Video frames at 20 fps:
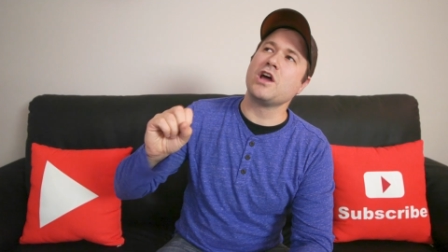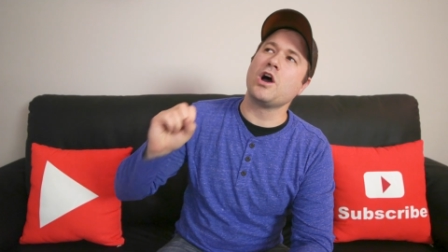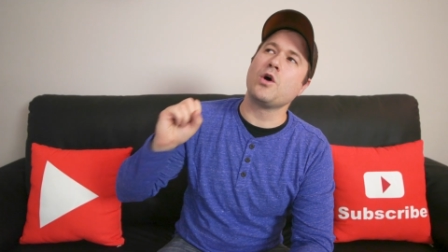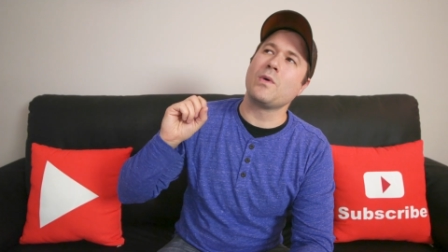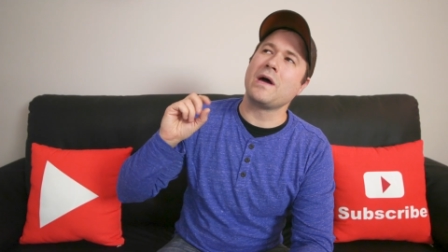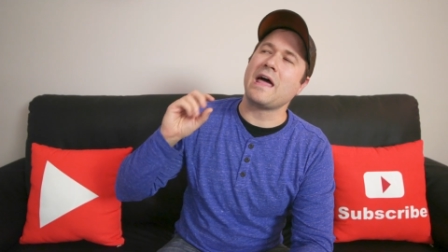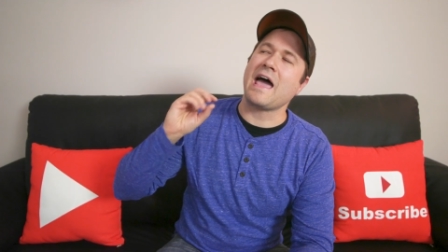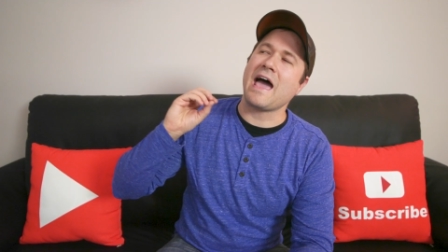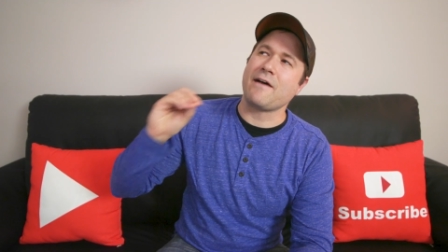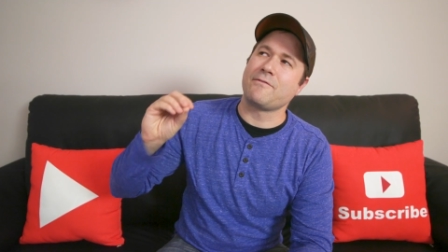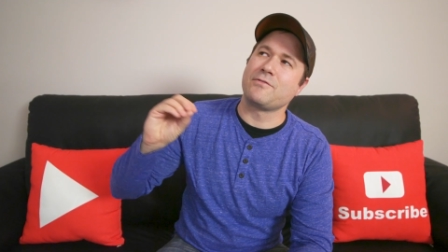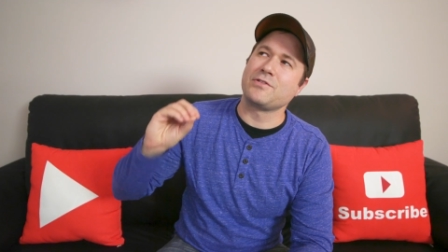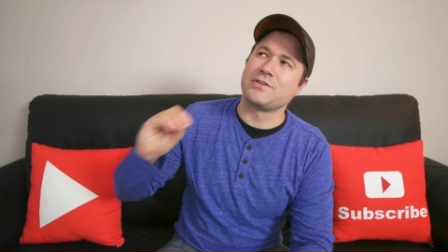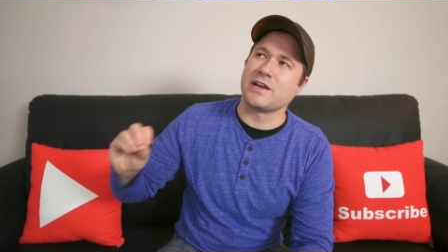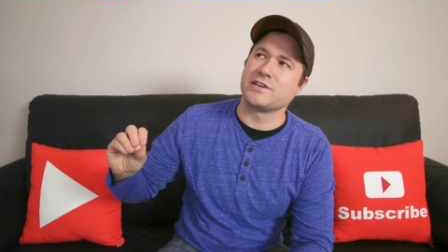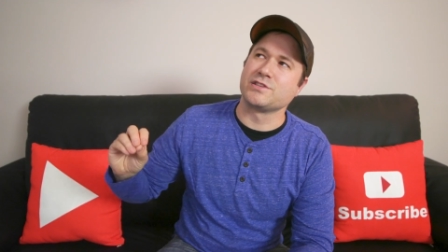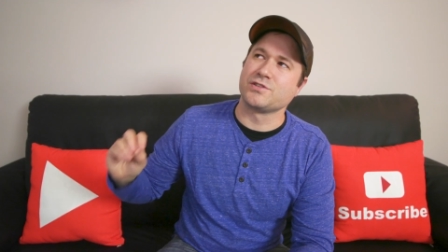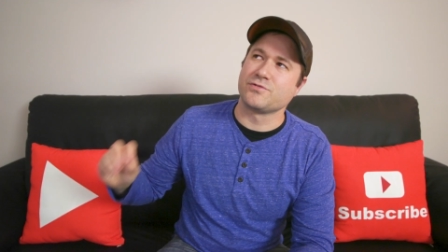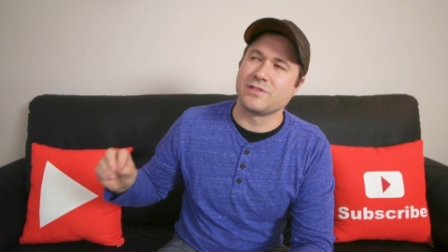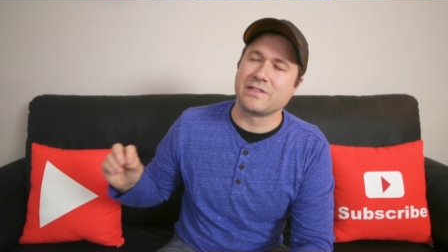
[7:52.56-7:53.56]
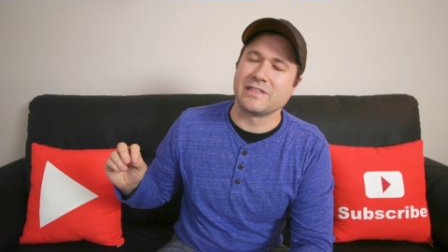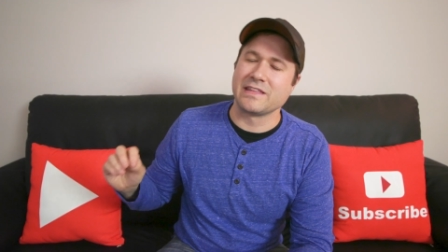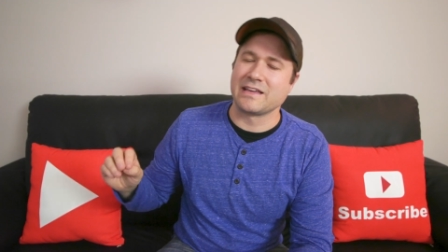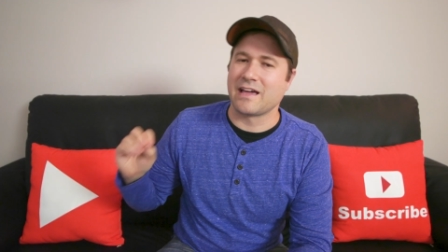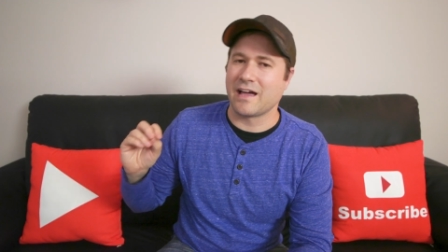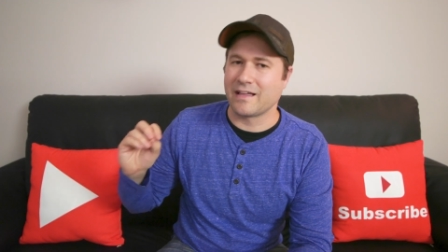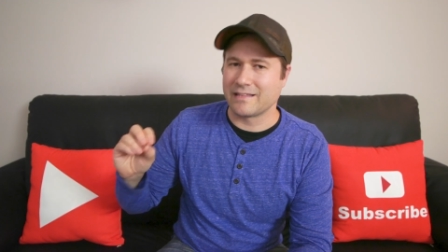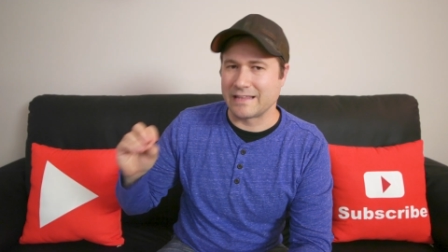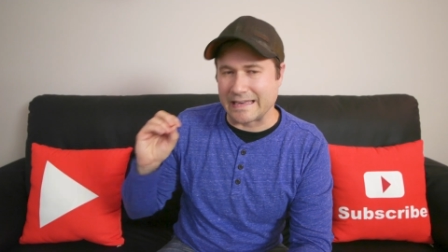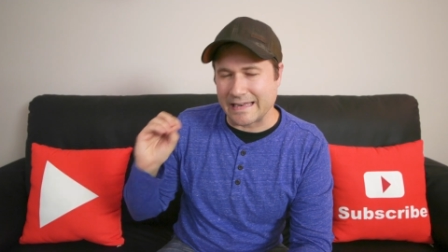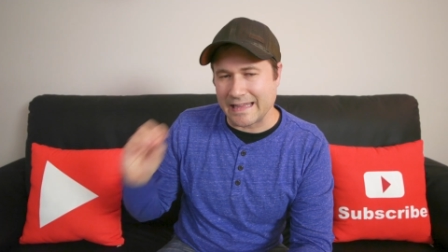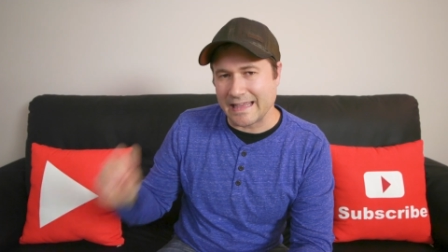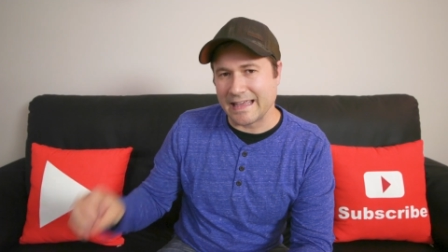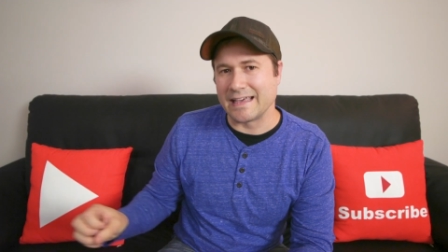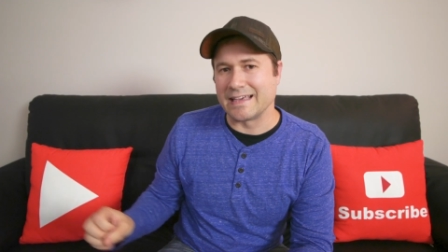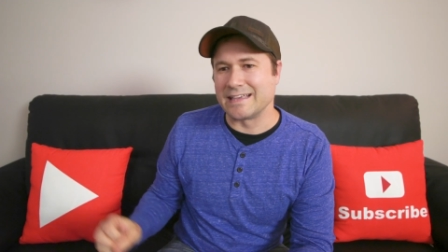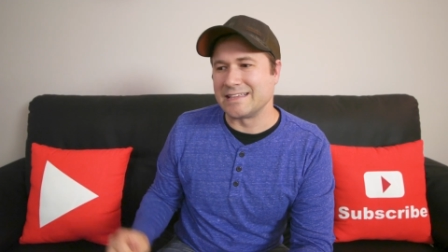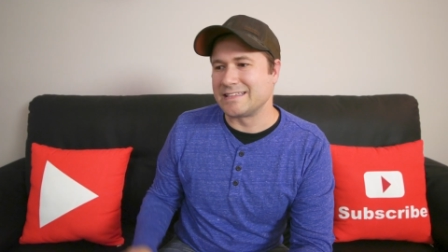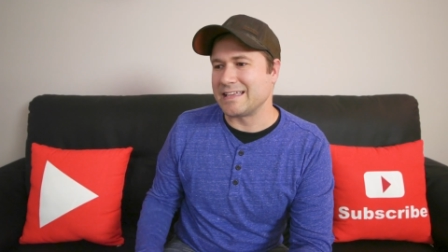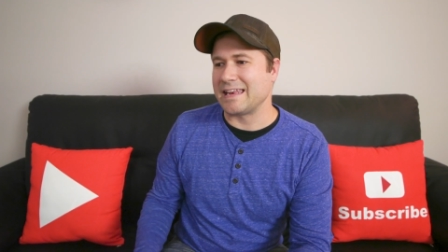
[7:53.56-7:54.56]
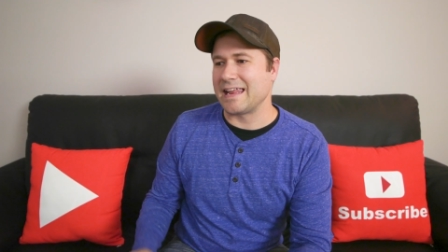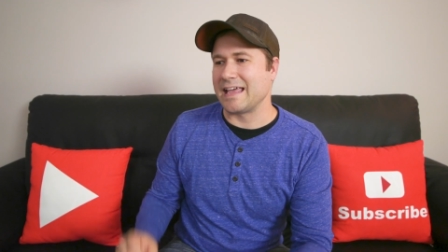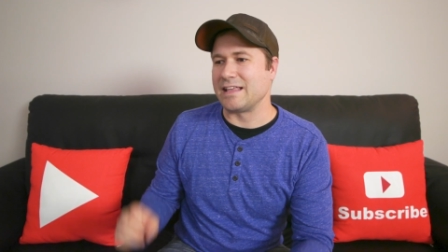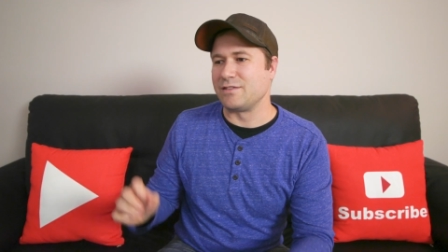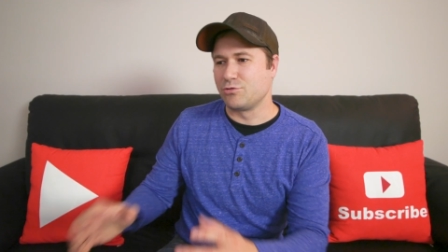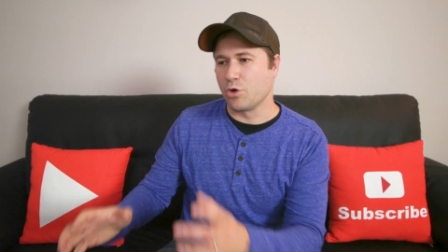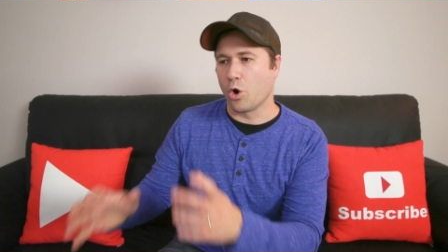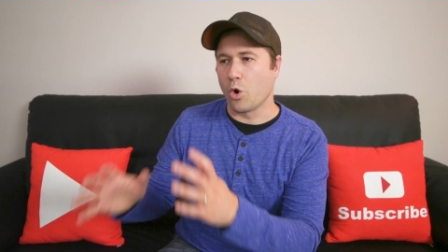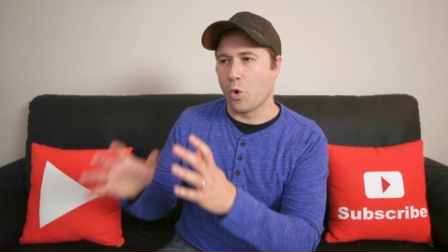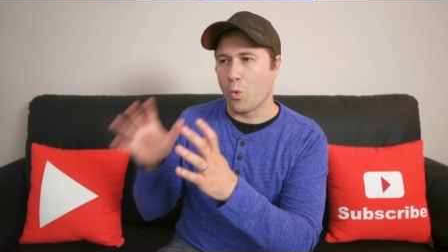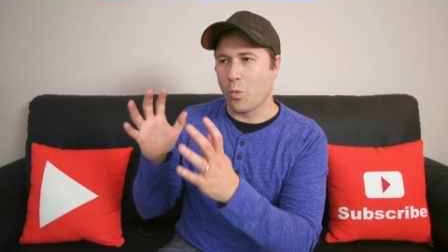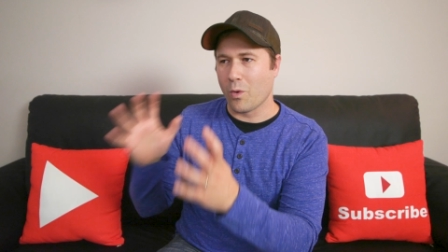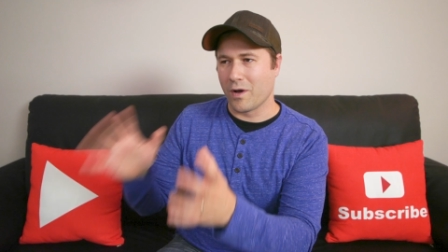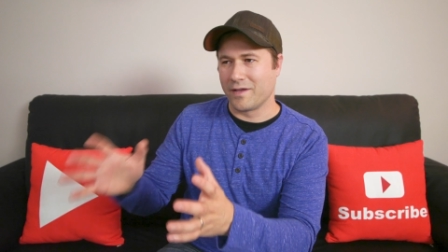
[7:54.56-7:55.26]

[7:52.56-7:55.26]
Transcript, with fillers: know what advertiser friendly content is and I don't